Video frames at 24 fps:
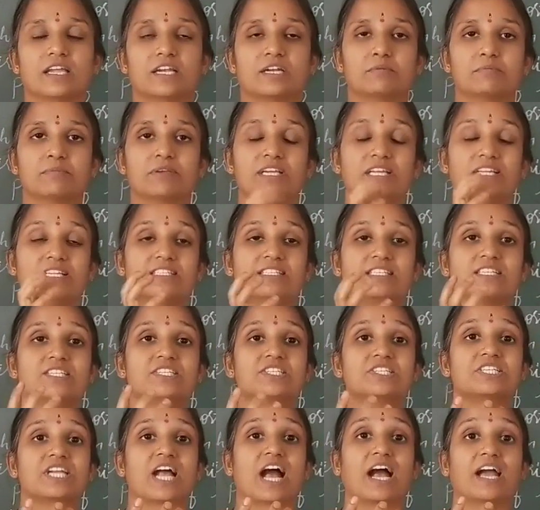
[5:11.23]
It means
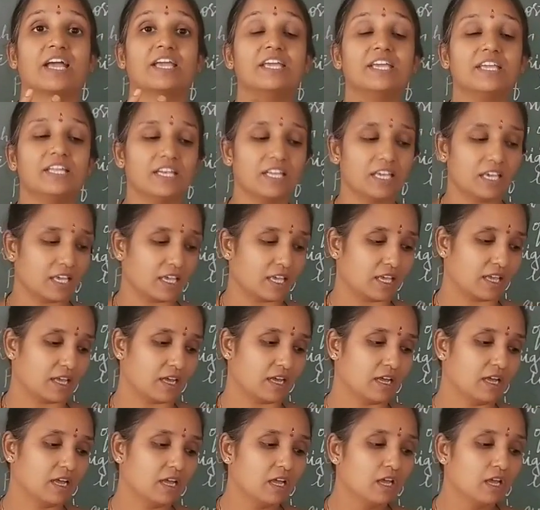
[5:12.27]
shining.